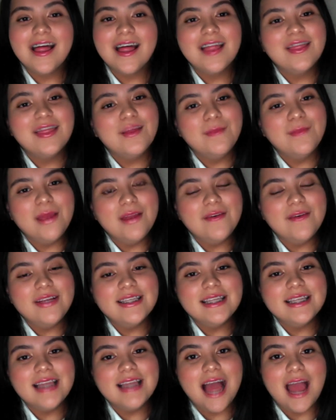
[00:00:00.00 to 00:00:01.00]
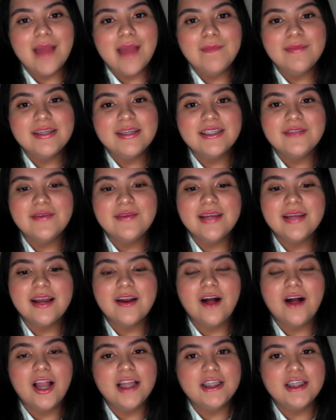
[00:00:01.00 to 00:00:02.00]
The main reason I am pursuing a
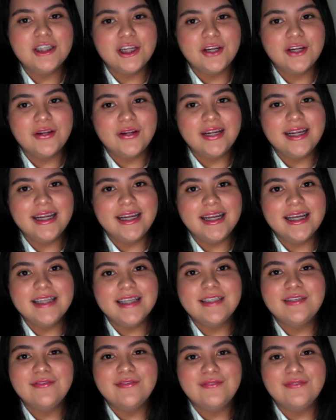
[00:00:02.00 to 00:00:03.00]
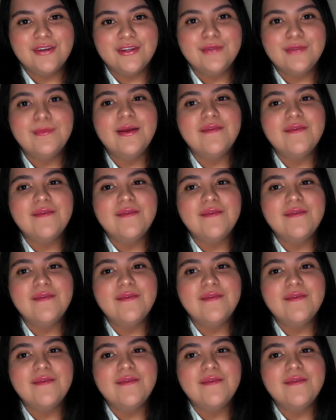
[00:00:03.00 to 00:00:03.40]
college degree is to further my